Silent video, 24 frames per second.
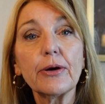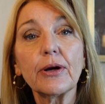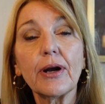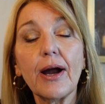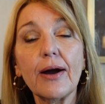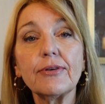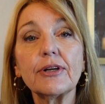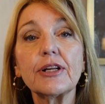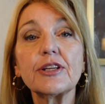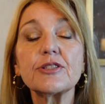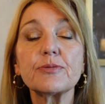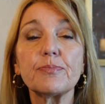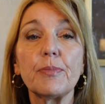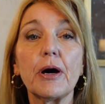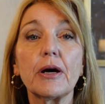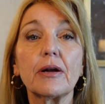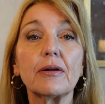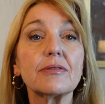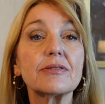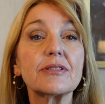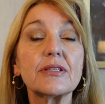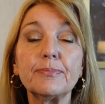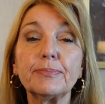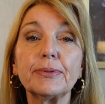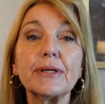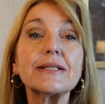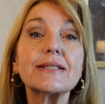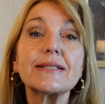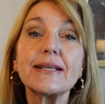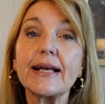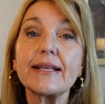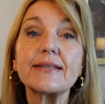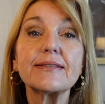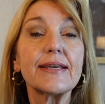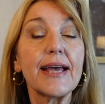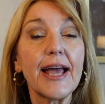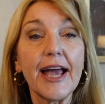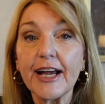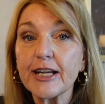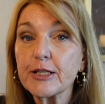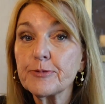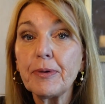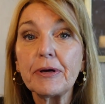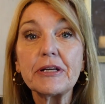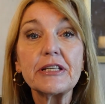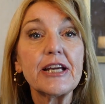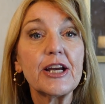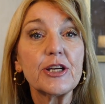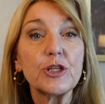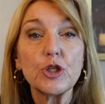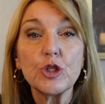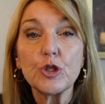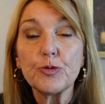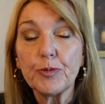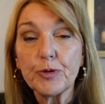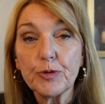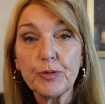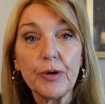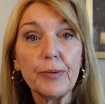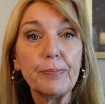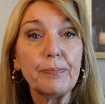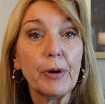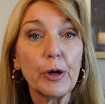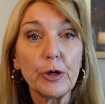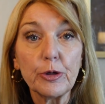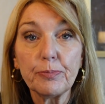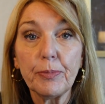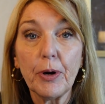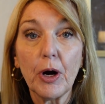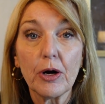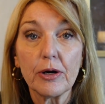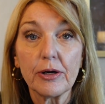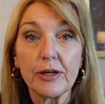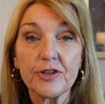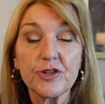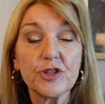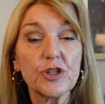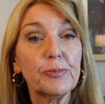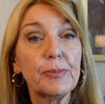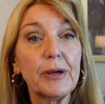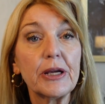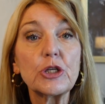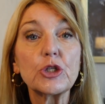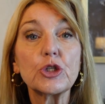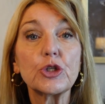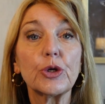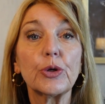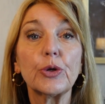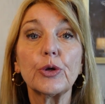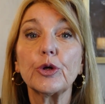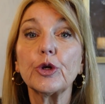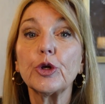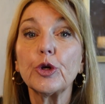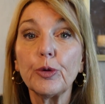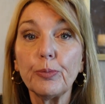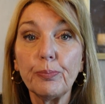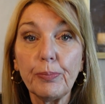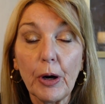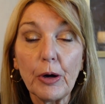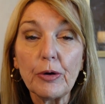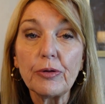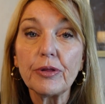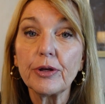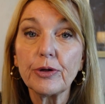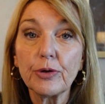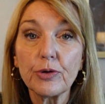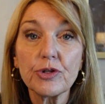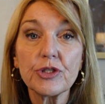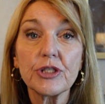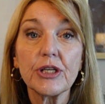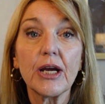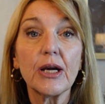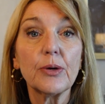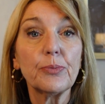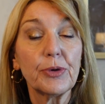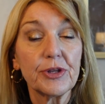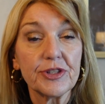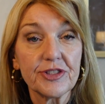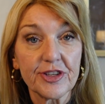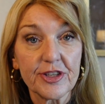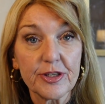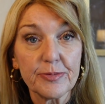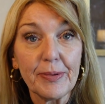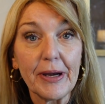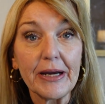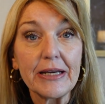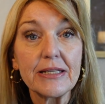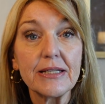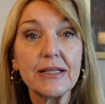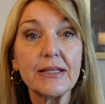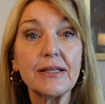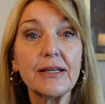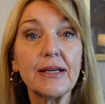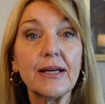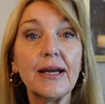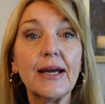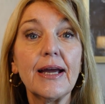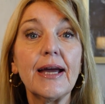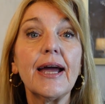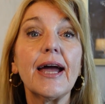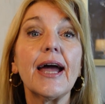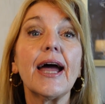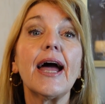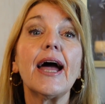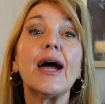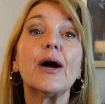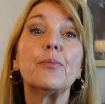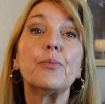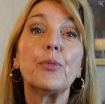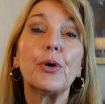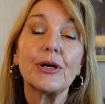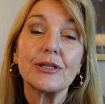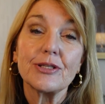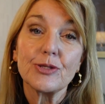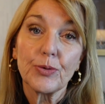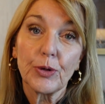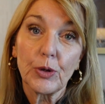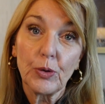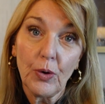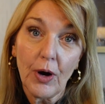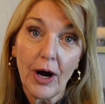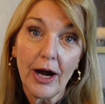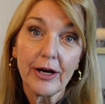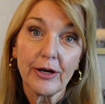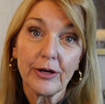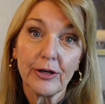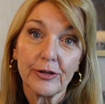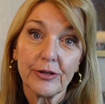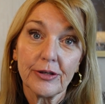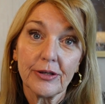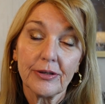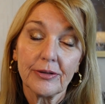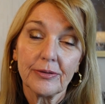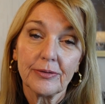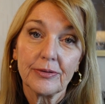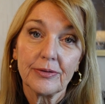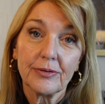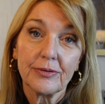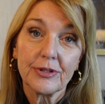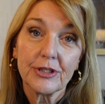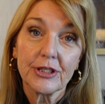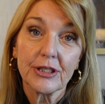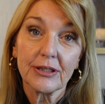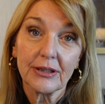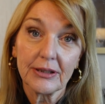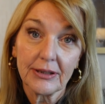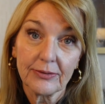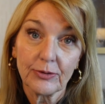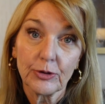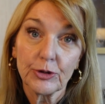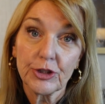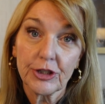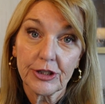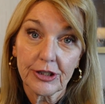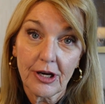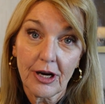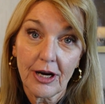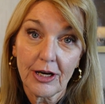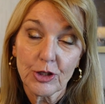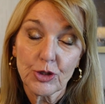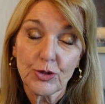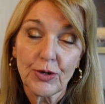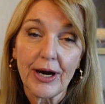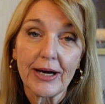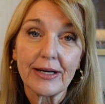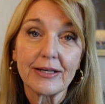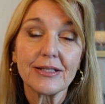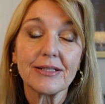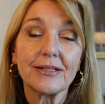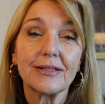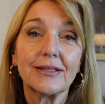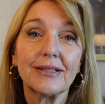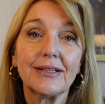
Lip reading: governance model simply sets expectations between both parties to make sure you both understand what's expected and what's required to deliver to the contract.